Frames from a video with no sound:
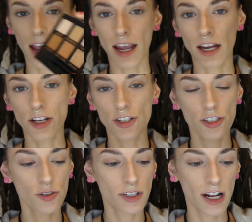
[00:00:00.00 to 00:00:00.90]
and
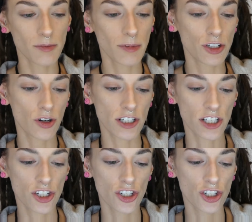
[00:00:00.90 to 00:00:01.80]
just use it as my
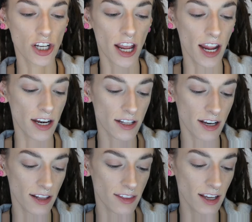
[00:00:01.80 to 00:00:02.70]
transition shade. And then
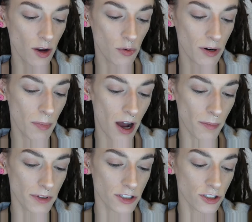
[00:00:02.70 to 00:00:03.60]
I think I want to
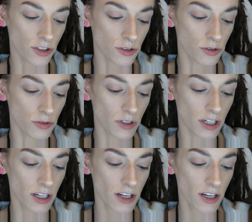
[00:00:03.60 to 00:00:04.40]
pop into